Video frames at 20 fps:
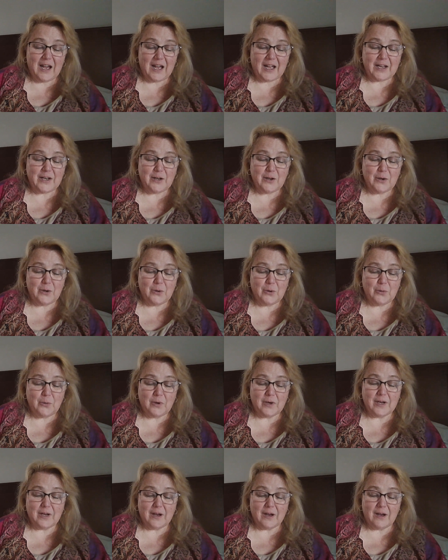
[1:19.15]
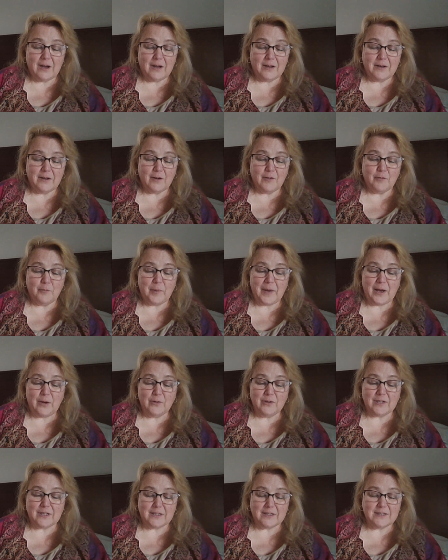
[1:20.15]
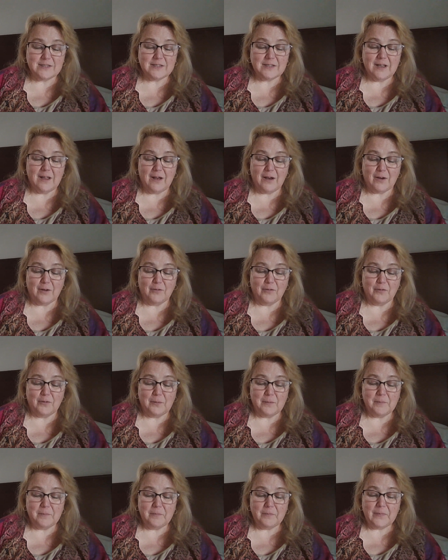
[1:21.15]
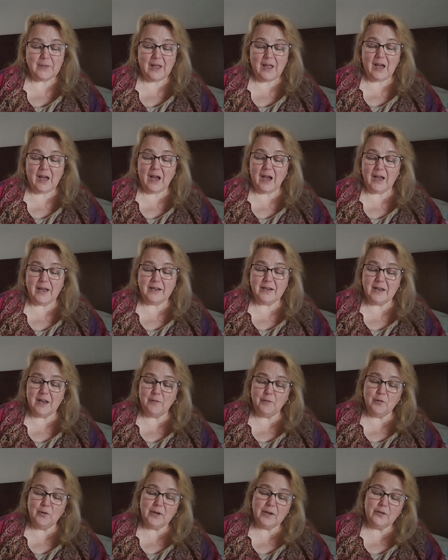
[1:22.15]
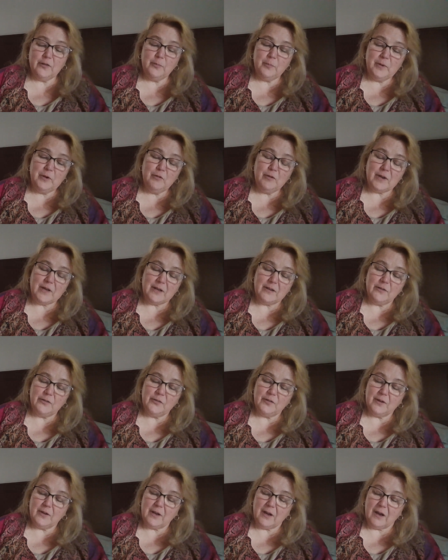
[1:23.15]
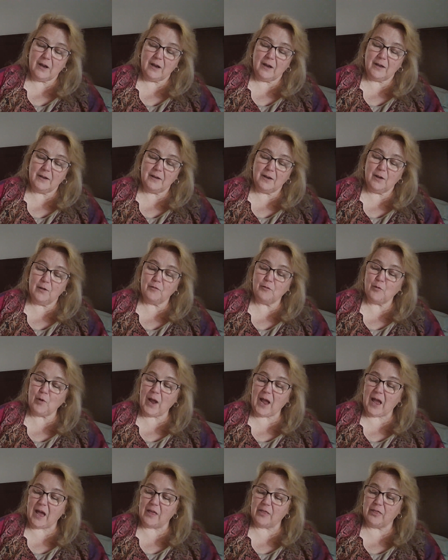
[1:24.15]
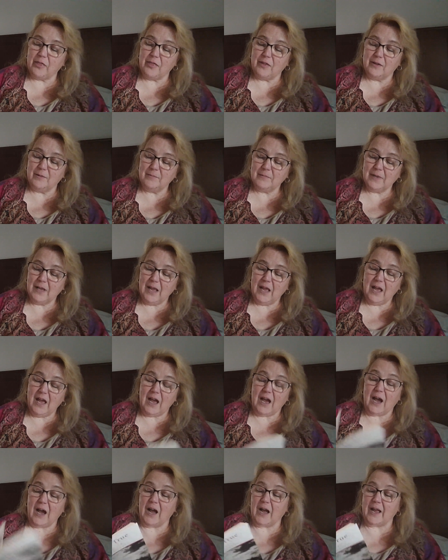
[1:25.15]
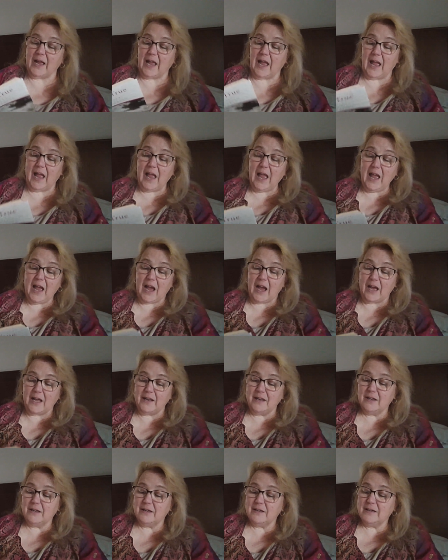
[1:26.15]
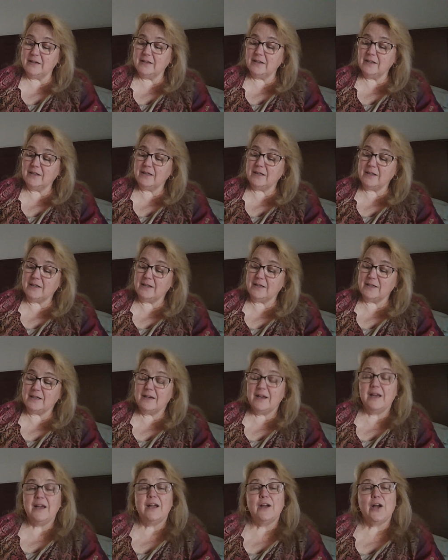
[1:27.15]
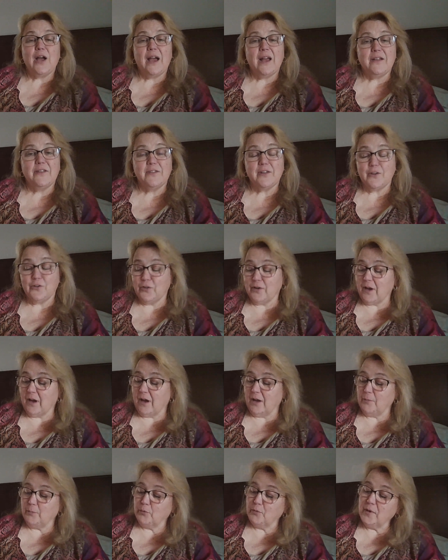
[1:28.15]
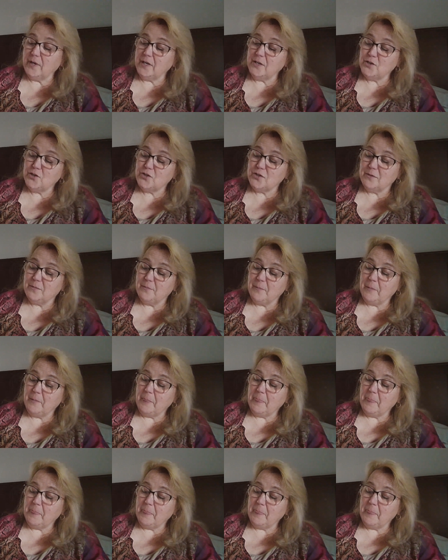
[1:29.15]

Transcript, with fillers: I know a God of boundless love. I'd never experienced a God of wrath. I had had such a God preached.